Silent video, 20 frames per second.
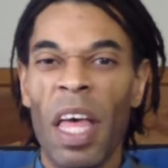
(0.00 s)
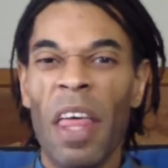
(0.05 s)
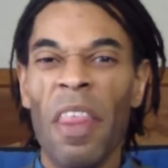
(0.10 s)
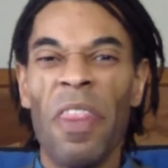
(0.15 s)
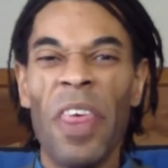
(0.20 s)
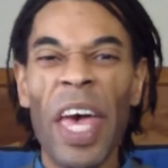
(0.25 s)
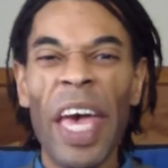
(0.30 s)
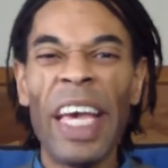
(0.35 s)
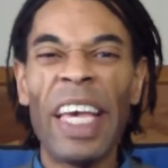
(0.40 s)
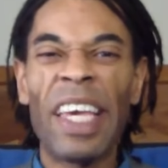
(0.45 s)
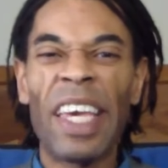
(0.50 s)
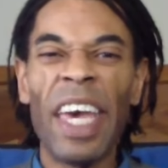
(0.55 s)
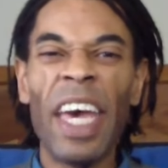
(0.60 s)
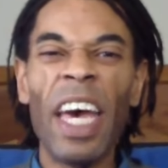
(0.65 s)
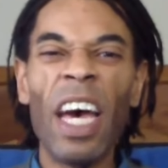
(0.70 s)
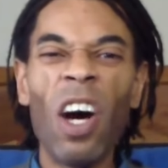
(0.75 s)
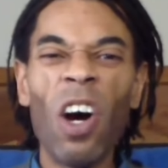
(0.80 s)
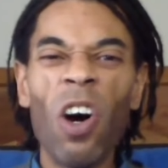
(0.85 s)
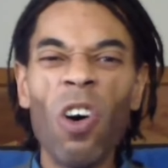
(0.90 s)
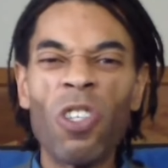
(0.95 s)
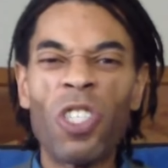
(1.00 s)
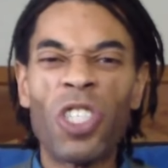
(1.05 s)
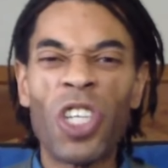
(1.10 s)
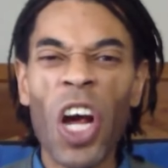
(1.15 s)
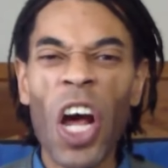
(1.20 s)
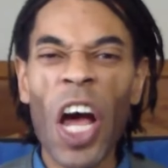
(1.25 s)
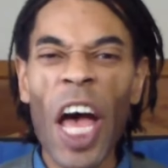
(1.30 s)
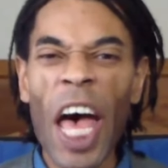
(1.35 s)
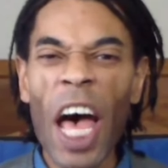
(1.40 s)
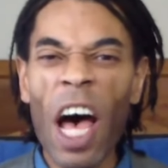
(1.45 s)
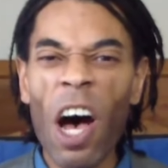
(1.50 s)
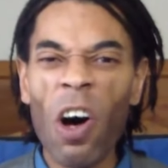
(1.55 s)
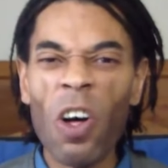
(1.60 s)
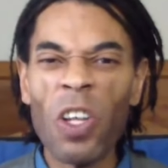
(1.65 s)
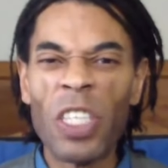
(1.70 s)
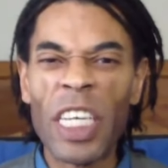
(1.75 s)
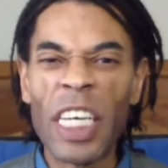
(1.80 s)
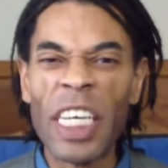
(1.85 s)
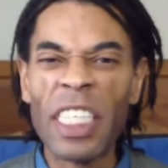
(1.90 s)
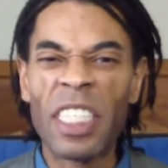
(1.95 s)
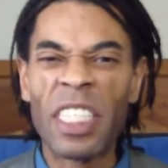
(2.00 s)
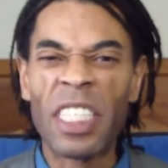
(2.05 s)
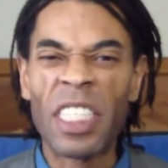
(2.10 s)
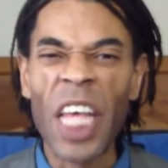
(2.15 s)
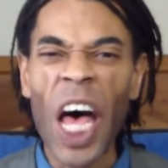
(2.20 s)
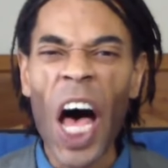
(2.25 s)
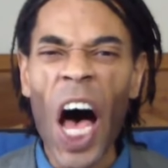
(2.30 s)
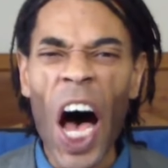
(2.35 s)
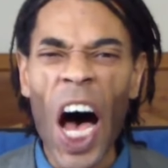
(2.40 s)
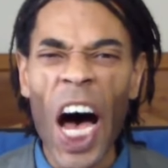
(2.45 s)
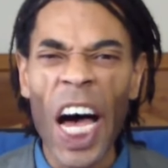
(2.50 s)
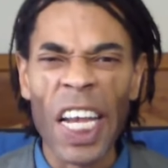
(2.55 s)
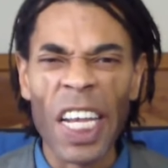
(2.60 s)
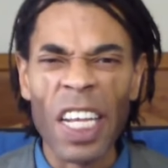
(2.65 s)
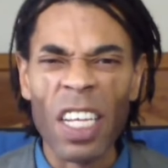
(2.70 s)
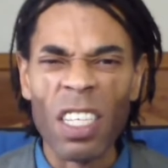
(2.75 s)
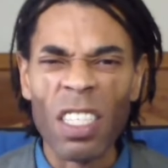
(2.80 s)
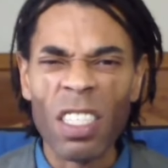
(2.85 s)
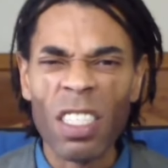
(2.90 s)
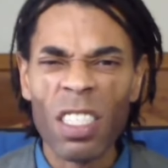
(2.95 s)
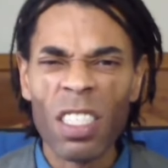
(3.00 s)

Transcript: They killed your eldest son!